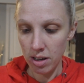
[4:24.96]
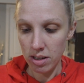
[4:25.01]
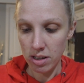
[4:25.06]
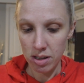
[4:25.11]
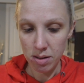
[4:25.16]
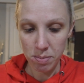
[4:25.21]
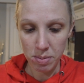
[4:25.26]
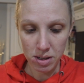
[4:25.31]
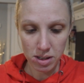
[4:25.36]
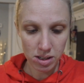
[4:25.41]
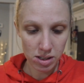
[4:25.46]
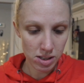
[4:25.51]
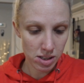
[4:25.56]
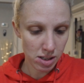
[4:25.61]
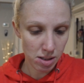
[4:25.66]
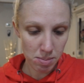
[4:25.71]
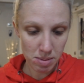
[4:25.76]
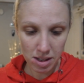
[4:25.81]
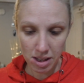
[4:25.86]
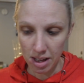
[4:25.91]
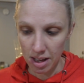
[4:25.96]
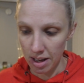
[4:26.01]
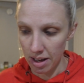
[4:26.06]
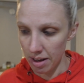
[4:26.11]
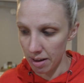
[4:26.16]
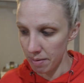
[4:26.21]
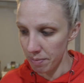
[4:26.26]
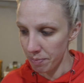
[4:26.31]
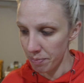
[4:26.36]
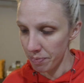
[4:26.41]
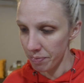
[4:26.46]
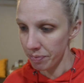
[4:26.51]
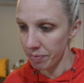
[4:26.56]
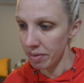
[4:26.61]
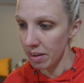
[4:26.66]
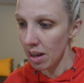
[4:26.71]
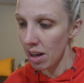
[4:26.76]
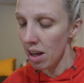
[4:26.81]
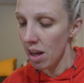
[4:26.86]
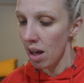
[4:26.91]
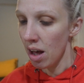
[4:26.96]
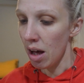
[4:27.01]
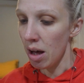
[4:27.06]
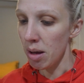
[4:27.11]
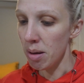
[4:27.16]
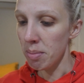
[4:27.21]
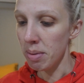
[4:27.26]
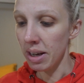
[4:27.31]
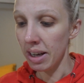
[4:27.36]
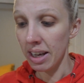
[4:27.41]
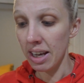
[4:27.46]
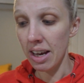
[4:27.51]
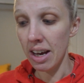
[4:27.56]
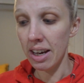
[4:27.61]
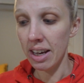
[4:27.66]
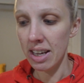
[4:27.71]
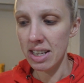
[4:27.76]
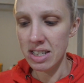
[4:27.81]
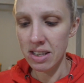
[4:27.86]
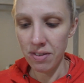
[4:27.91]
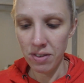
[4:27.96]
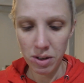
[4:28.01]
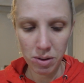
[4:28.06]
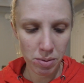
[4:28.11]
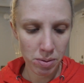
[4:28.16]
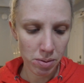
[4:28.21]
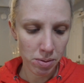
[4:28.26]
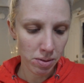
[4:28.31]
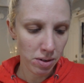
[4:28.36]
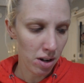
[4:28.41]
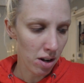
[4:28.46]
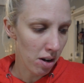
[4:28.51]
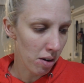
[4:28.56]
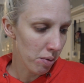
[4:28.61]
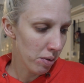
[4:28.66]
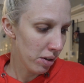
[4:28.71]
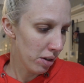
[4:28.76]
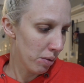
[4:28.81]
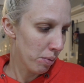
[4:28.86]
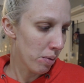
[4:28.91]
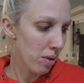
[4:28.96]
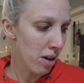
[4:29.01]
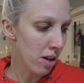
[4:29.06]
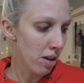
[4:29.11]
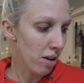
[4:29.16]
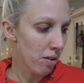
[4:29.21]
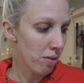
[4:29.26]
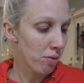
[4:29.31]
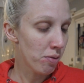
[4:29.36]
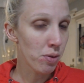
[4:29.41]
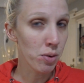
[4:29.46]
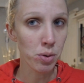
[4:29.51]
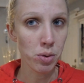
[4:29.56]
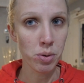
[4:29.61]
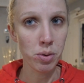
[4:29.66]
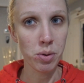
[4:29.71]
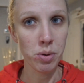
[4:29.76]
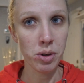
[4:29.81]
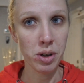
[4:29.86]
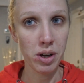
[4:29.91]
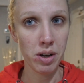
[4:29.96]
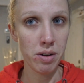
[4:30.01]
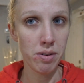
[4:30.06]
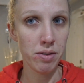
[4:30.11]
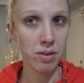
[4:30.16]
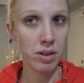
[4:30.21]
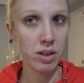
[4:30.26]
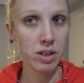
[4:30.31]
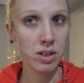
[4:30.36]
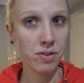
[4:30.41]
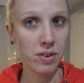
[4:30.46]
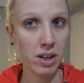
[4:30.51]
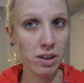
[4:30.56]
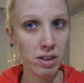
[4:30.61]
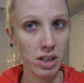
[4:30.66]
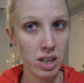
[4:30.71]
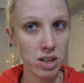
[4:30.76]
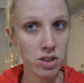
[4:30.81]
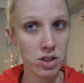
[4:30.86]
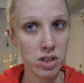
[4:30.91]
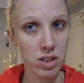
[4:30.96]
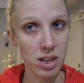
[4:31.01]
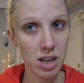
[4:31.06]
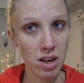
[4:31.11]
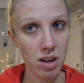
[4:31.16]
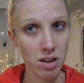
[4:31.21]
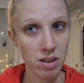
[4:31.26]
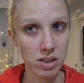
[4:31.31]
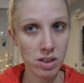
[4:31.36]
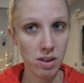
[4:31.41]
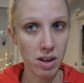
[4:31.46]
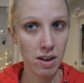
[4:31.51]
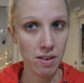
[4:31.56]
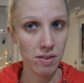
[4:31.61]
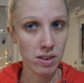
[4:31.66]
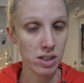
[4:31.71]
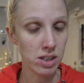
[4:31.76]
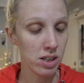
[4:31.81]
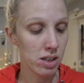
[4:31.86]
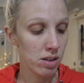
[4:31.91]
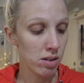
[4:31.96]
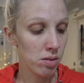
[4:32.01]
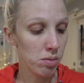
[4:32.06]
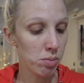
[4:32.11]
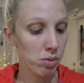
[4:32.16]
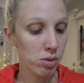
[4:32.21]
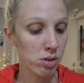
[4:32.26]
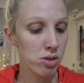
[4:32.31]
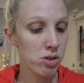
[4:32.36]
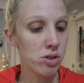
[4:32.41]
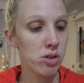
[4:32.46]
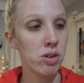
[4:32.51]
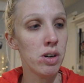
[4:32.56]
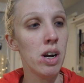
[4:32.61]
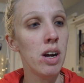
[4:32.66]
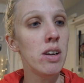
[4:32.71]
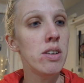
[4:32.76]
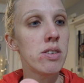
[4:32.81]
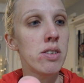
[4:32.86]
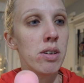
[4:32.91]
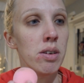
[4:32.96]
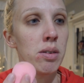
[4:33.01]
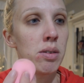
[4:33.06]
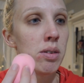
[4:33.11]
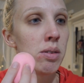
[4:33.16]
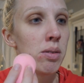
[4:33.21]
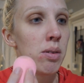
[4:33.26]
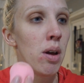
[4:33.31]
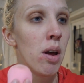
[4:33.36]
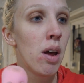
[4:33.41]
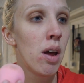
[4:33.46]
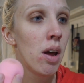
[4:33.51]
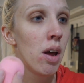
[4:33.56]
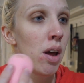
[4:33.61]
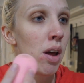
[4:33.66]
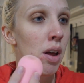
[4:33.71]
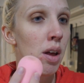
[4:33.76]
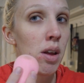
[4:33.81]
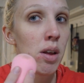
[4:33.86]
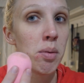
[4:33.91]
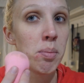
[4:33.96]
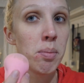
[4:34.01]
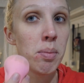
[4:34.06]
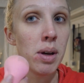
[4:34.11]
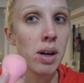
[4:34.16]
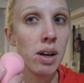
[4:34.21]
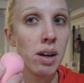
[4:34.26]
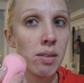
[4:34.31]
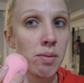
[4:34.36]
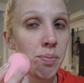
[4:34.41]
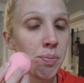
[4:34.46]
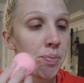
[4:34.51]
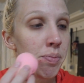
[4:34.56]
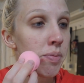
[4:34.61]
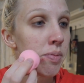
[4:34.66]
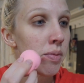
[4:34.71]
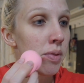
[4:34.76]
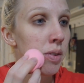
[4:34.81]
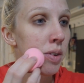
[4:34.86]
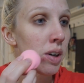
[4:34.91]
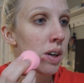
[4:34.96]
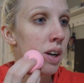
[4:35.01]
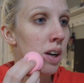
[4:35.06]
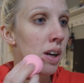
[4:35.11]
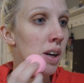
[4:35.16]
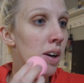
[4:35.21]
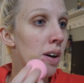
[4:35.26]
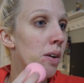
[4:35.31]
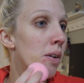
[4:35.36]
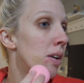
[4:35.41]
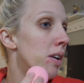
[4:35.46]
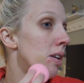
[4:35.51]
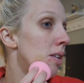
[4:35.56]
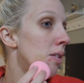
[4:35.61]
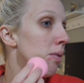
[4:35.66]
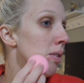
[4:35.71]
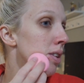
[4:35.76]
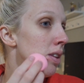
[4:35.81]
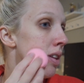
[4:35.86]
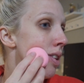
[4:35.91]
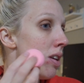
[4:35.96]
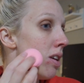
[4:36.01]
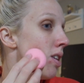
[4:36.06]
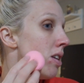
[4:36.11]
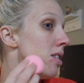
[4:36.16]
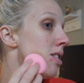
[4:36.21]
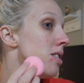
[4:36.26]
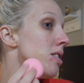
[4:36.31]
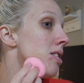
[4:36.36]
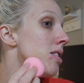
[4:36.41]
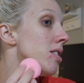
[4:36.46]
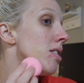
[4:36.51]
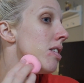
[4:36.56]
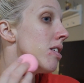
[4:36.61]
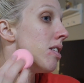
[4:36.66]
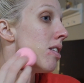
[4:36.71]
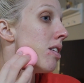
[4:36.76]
dip into some of that. But yeah, I guess if you were not really wanting a full coverage foundation, they also have the tinted moisturizer. But we're gonna go in with this.